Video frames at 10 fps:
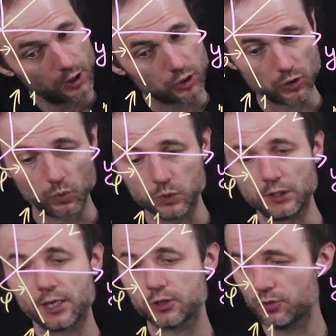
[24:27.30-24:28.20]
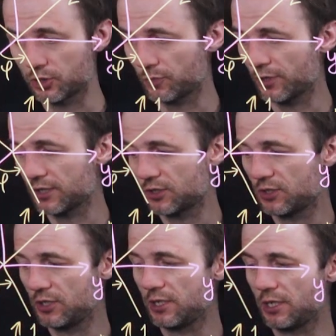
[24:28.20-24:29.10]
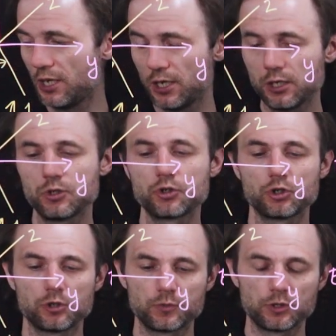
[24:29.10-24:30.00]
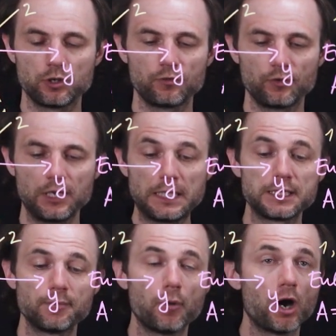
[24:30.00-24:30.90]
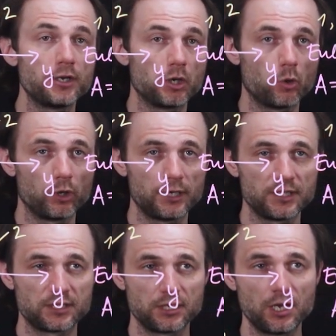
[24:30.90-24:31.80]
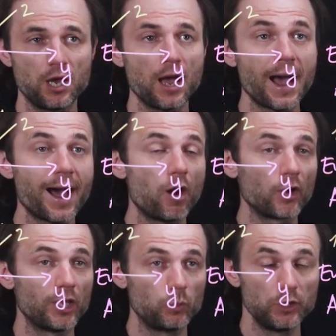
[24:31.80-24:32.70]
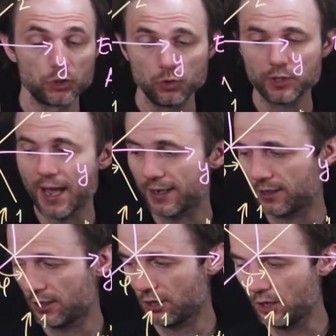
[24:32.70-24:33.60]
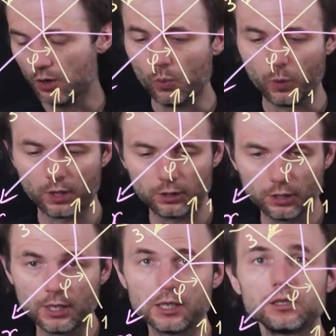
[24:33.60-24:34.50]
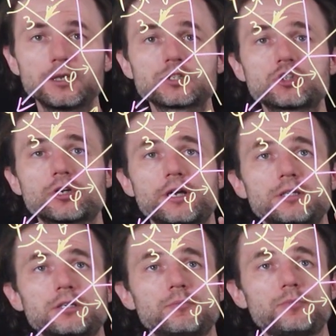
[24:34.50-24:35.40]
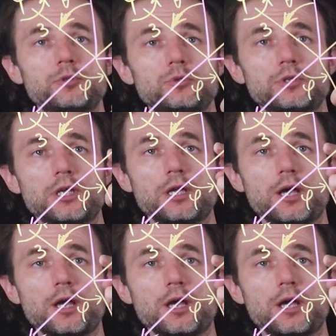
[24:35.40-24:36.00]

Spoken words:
So we would like to express z in terms of the body coordinates. How can we do that? Well, let's try and compute